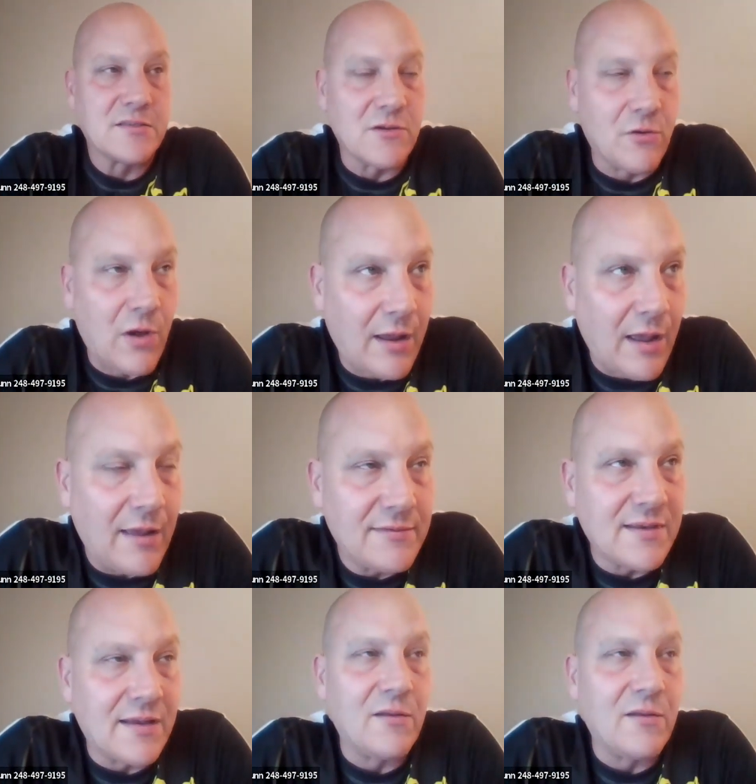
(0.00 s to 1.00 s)
So I, I
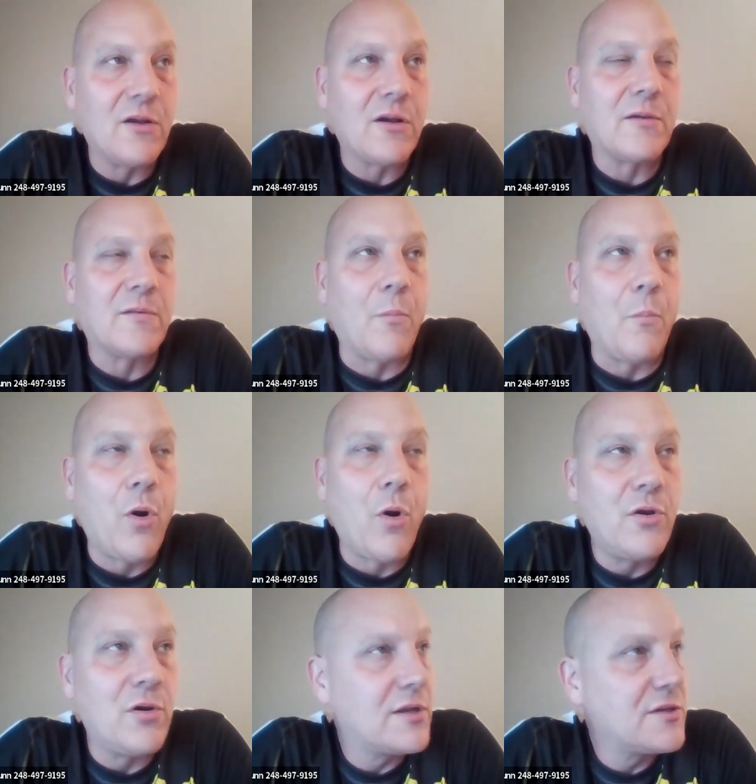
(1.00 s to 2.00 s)
said, look, the more
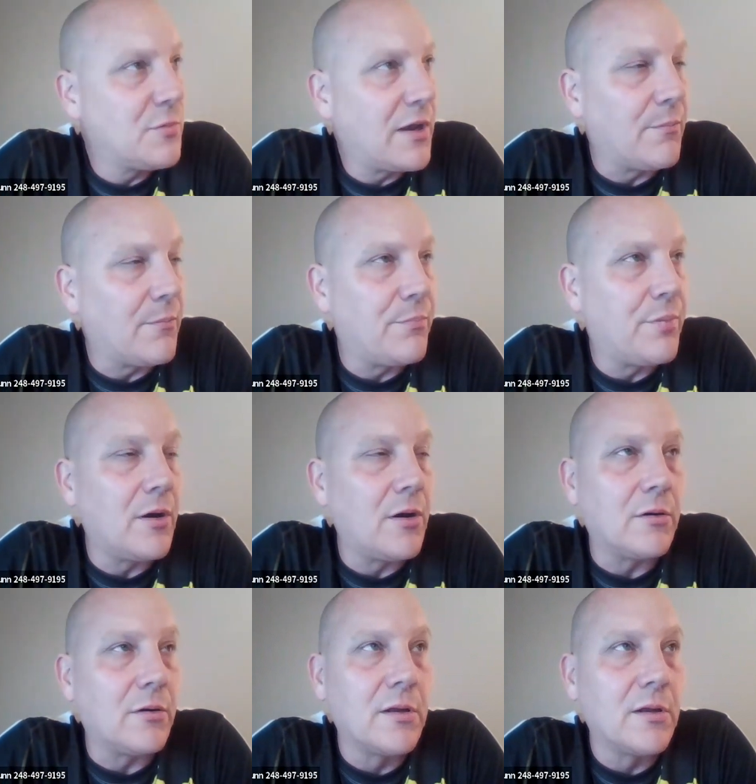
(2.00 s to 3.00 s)
units we could
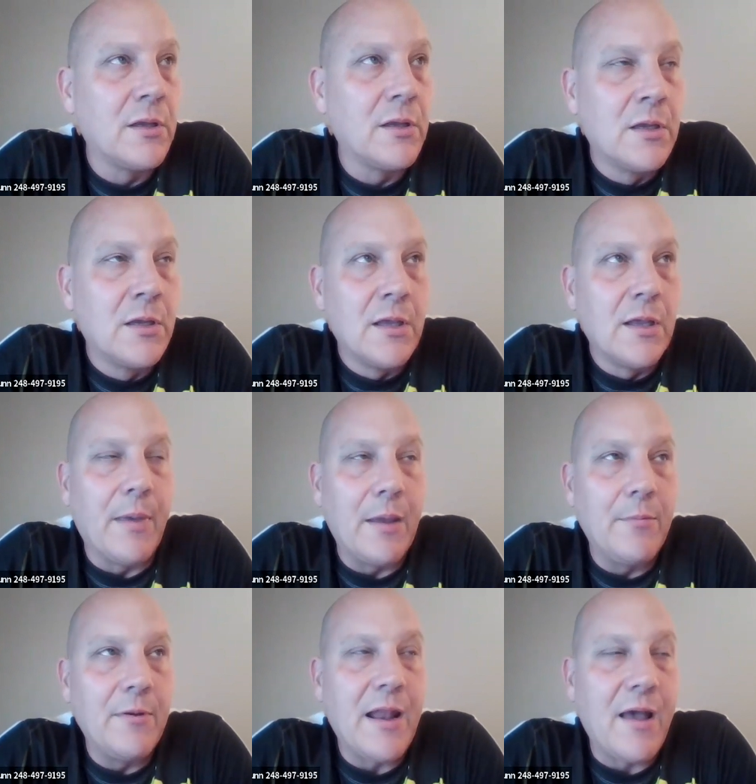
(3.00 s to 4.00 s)
build,
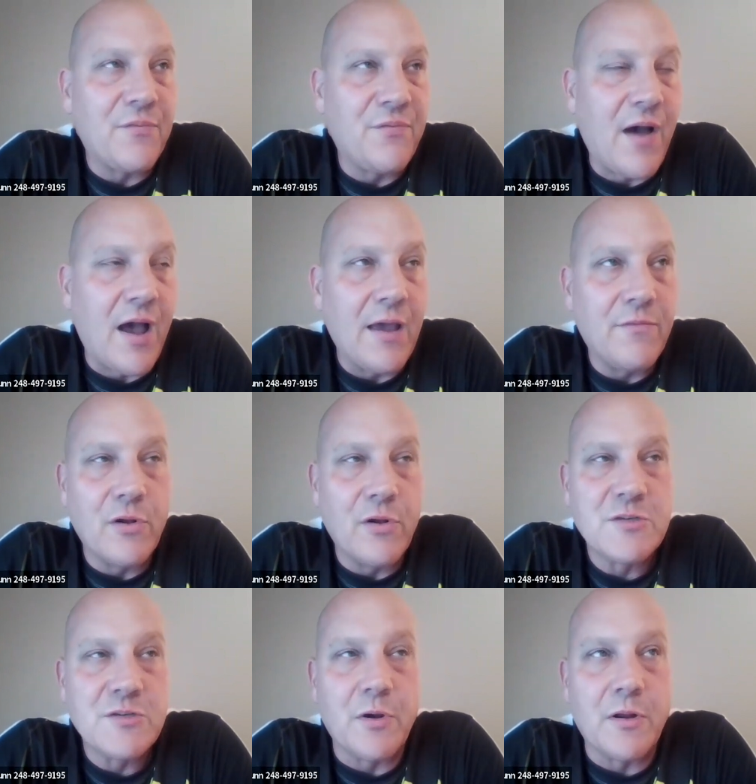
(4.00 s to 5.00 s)
maybe not five
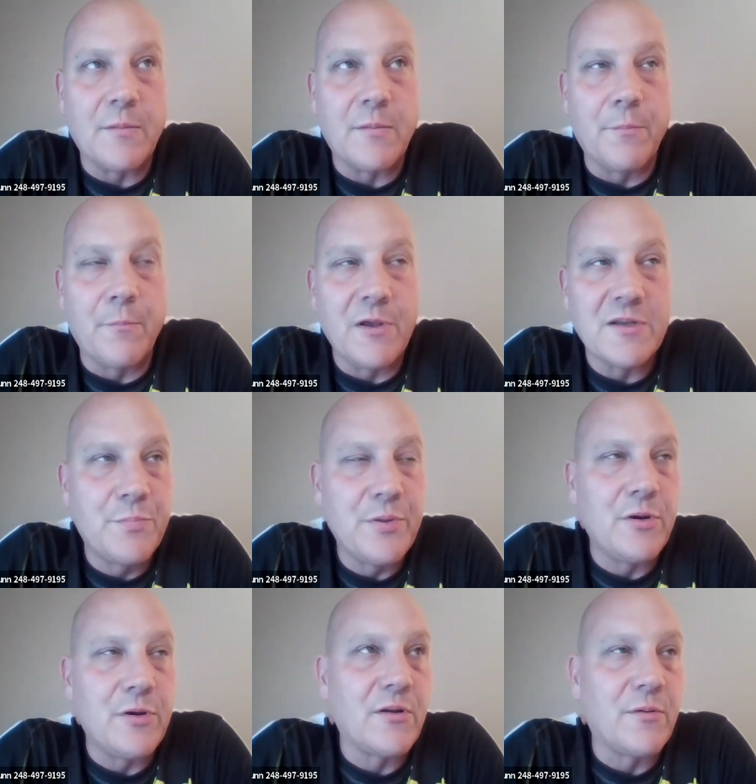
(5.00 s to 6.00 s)
units, but let's
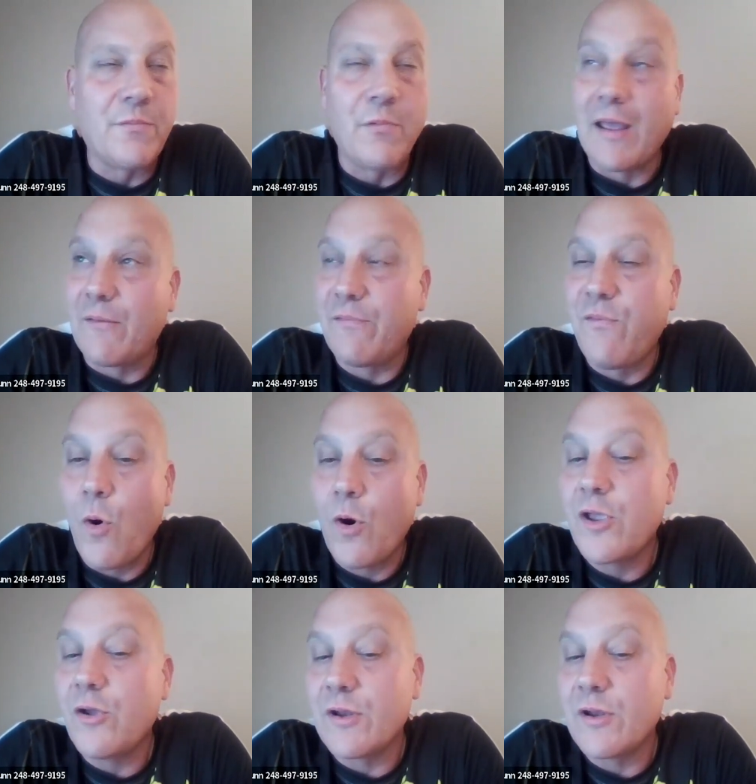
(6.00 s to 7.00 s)
build them like four
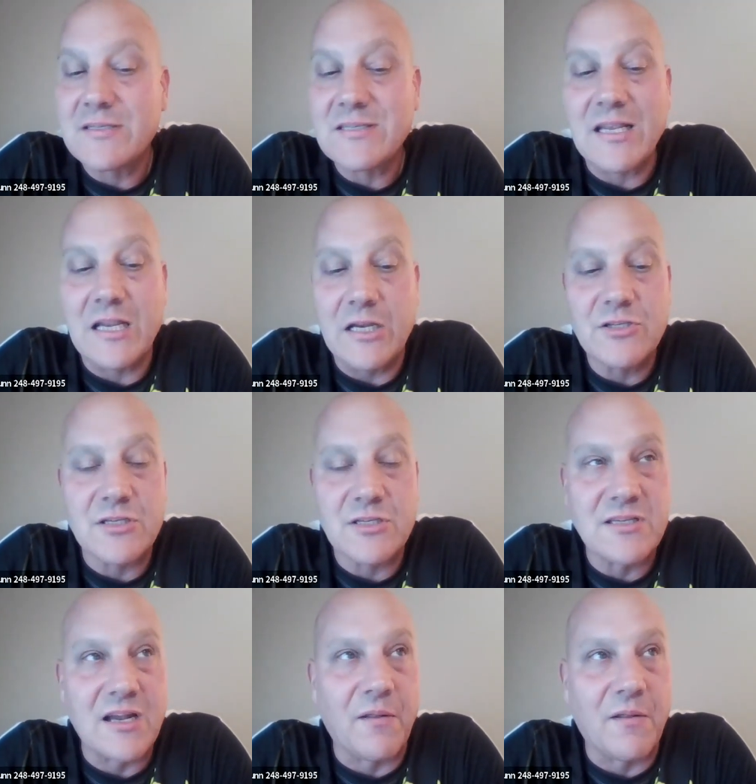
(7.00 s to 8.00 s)
units each
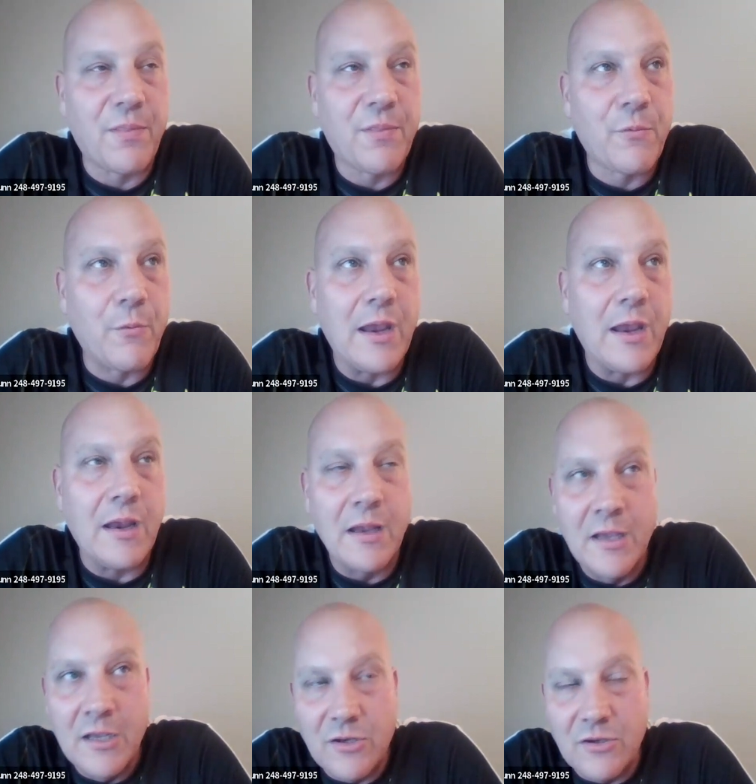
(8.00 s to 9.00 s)
instead of three.
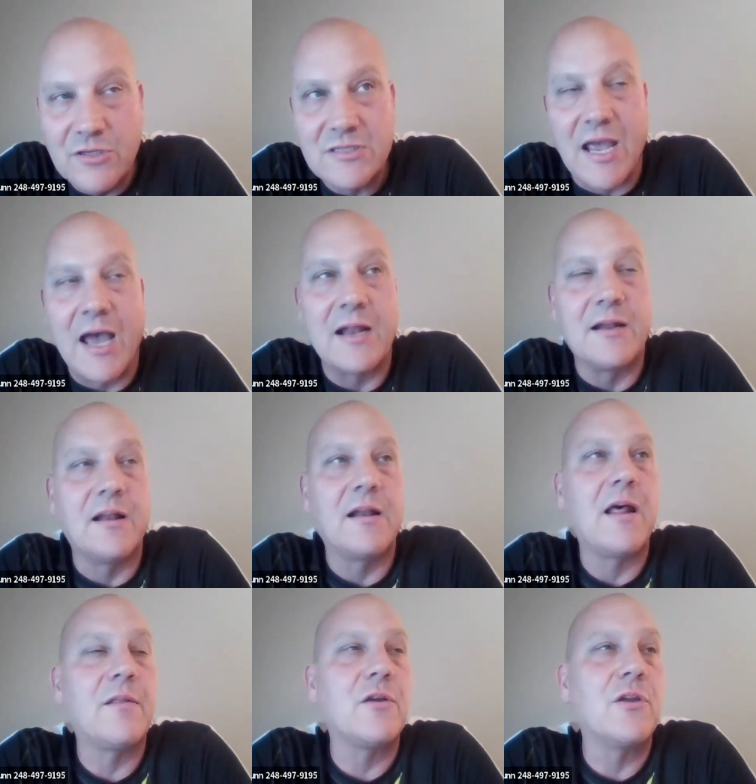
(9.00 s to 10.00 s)
You just added
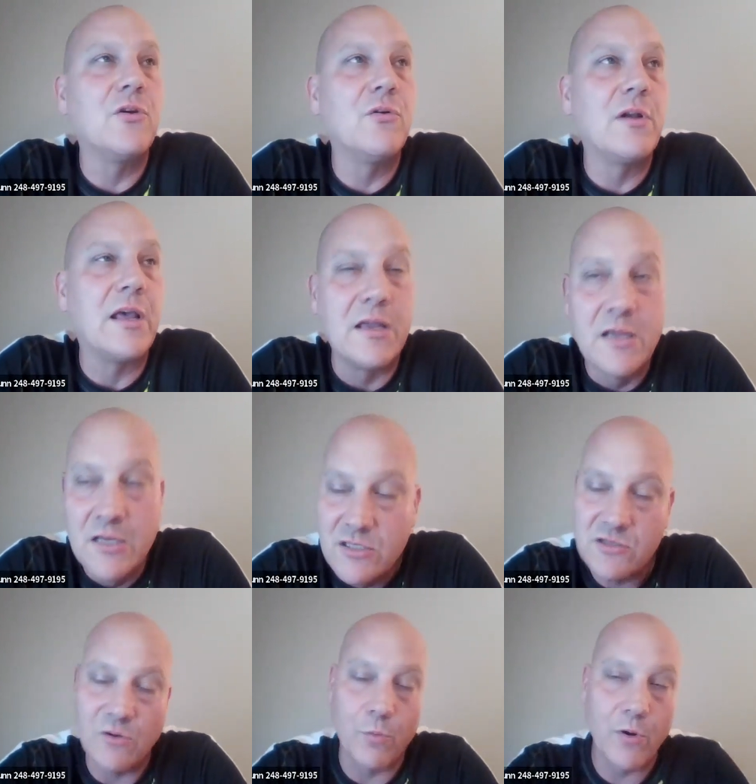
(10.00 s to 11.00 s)
another unit.
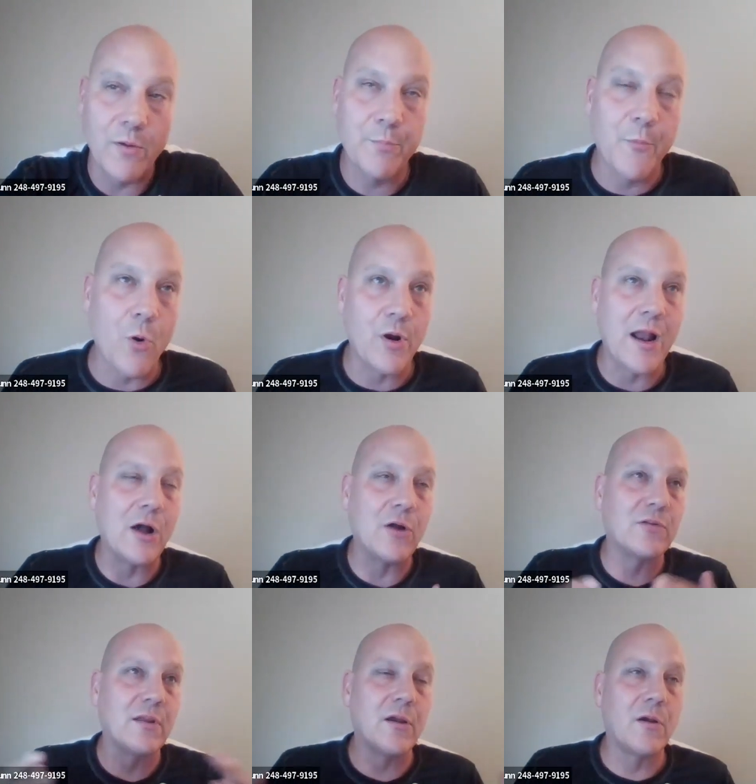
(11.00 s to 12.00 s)
So we're going
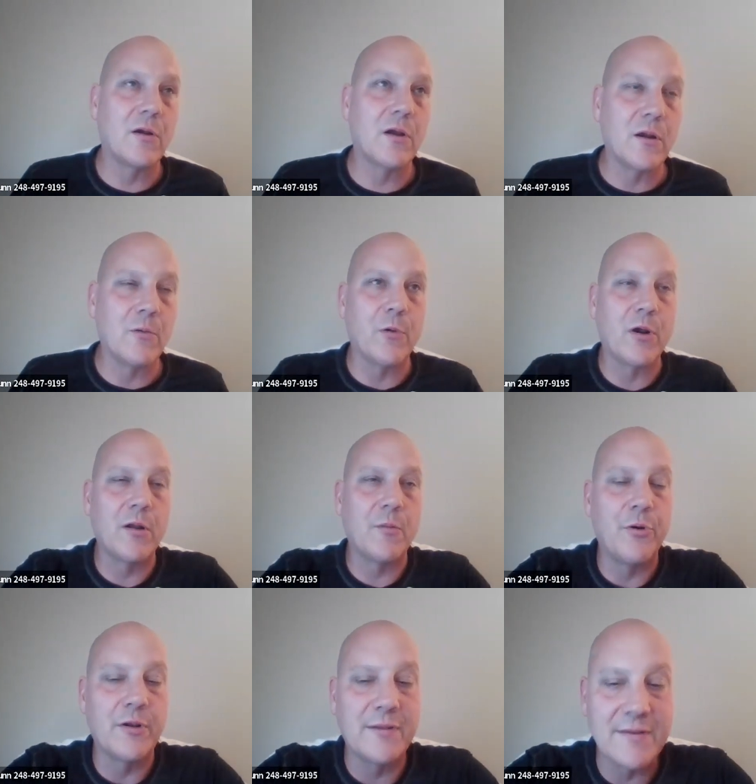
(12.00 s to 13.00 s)
out there, we're going to
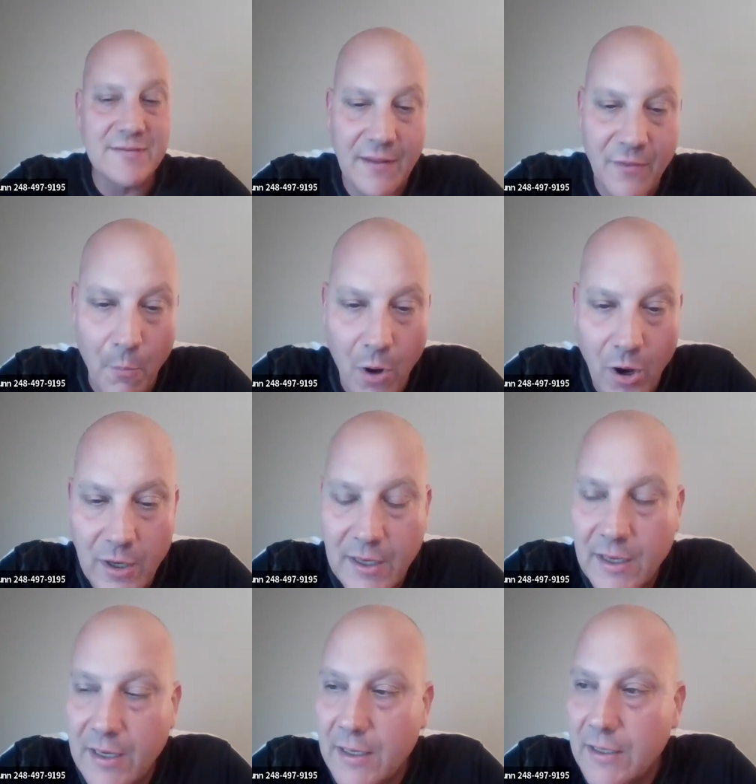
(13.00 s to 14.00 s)
put this on the
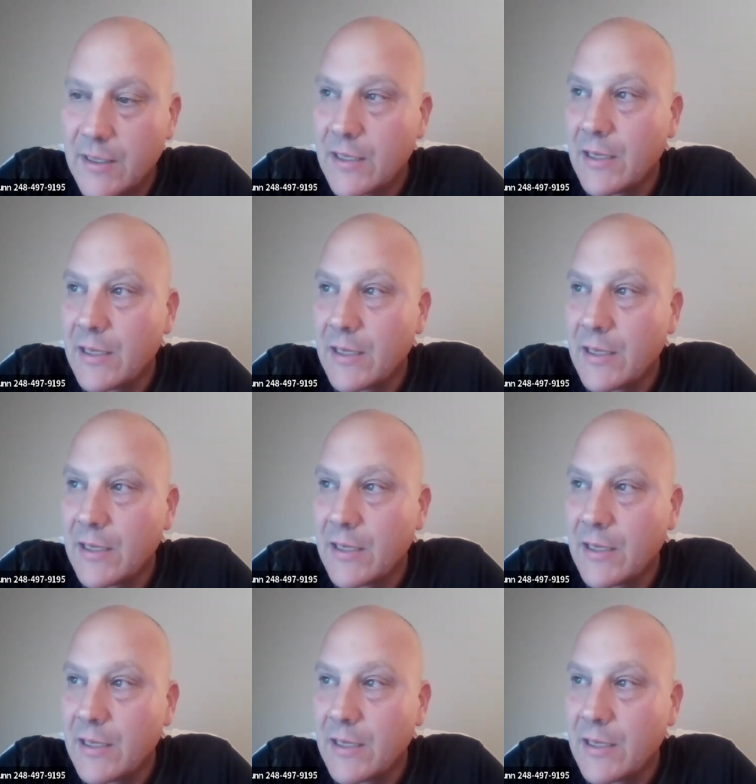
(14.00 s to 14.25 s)
market.